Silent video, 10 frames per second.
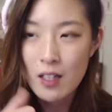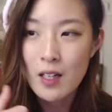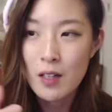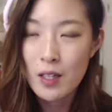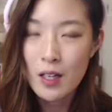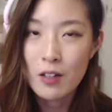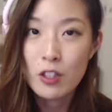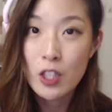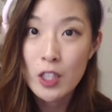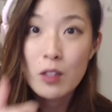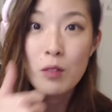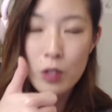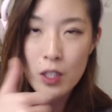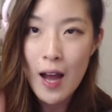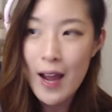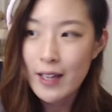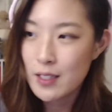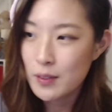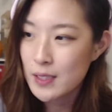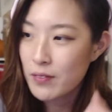a good guide
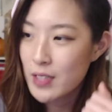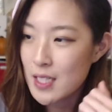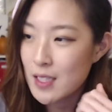to 17,